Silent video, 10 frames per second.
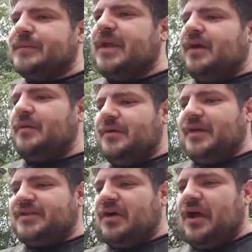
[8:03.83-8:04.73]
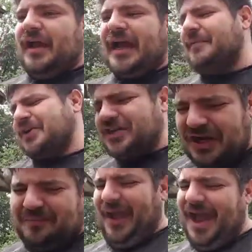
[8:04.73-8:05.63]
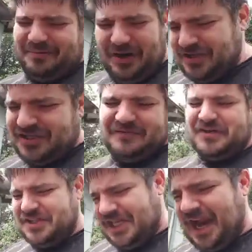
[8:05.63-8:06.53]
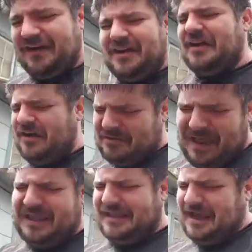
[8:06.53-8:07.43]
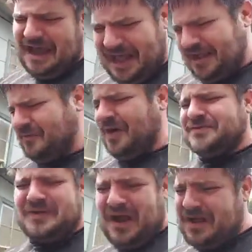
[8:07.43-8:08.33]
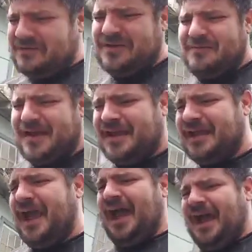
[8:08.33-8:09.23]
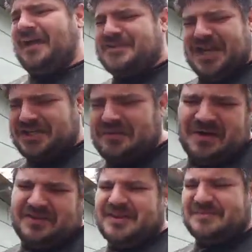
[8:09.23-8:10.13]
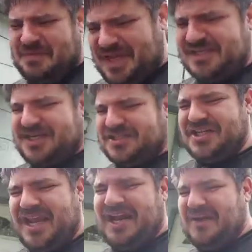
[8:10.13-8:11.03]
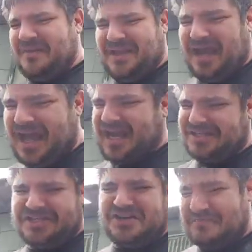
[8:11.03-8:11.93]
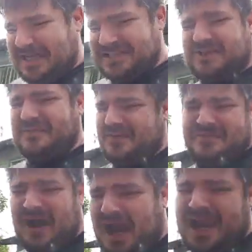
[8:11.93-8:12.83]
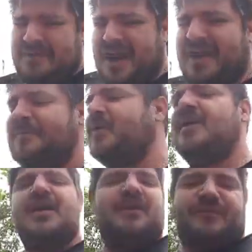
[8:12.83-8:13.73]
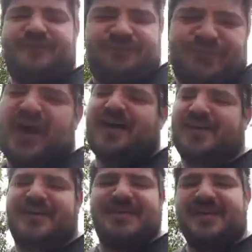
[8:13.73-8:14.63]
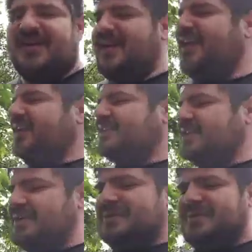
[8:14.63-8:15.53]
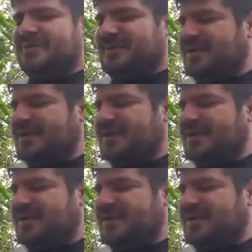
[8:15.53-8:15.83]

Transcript: You know, because they're all like, I'm such a bad person for staring. Oh my God, what's wrong with me? I'm such a worthless piece of shit. Oh my God, I should turn myself in for eye rape. Fuck. Dude.